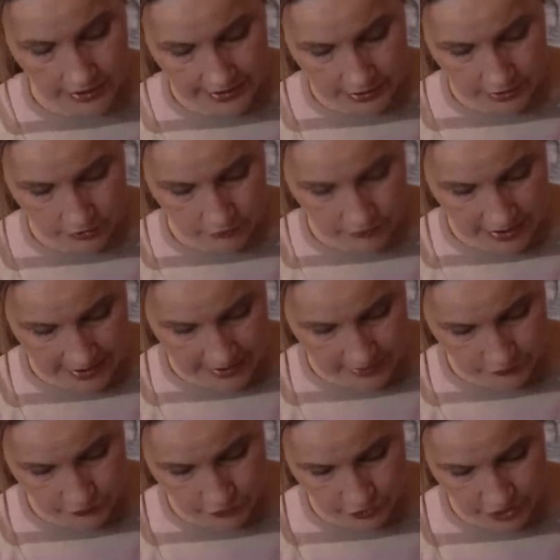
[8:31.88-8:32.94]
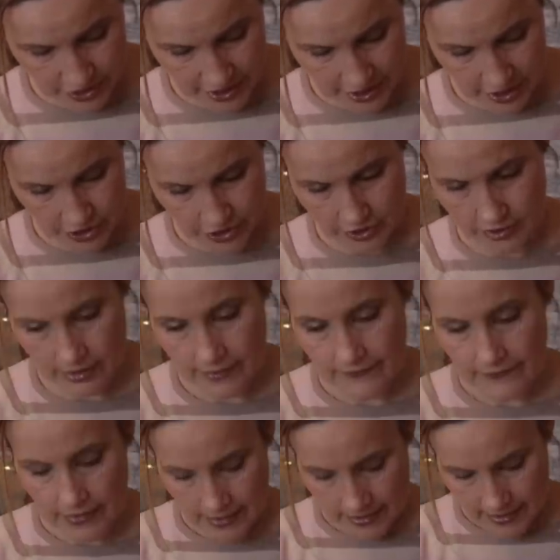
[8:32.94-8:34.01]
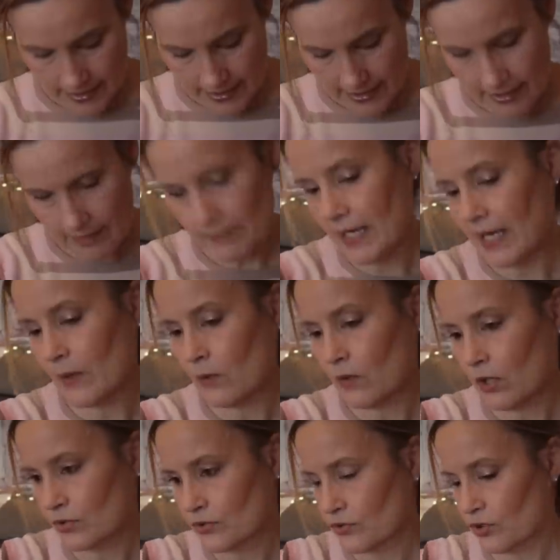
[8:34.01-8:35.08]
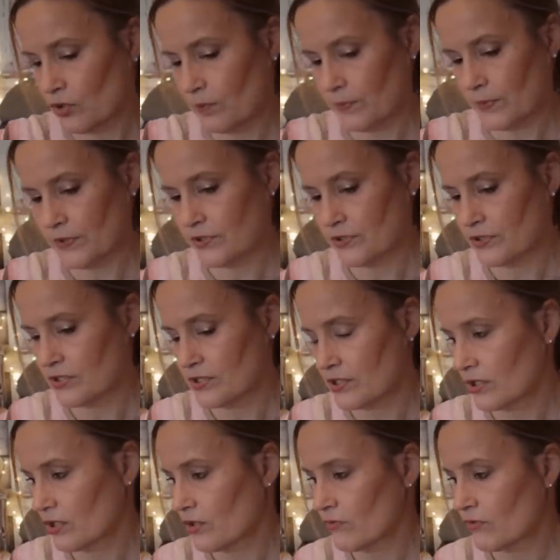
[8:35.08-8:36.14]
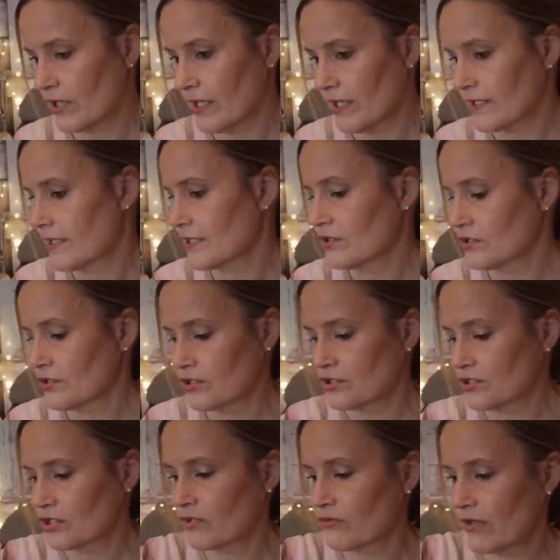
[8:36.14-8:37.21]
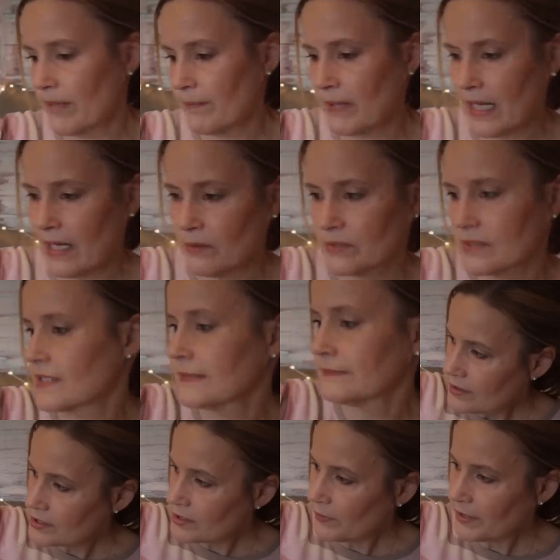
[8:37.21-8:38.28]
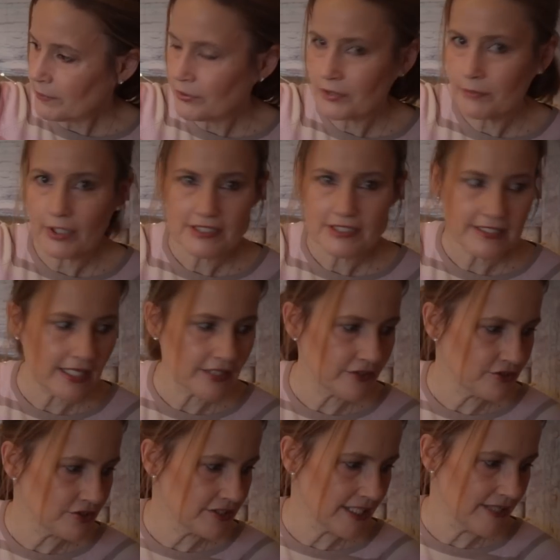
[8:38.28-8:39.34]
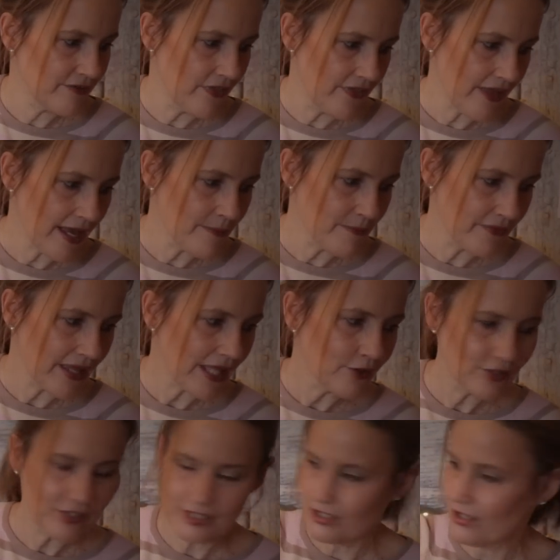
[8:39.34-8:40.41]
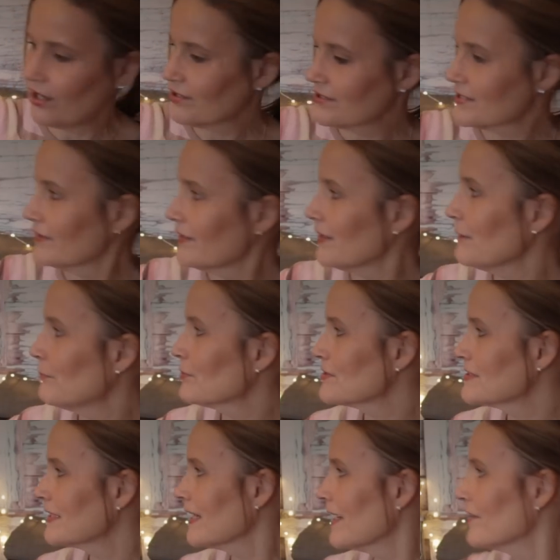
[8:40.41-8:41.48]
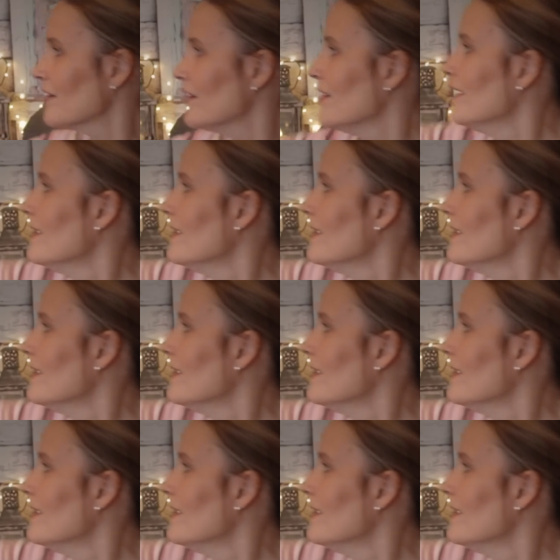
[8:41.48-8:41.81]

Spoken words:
in great rotation in my wardrobe. They're just great, they're just a great blouse. So when you put them all together, just even them, that looks a lot. And then you put together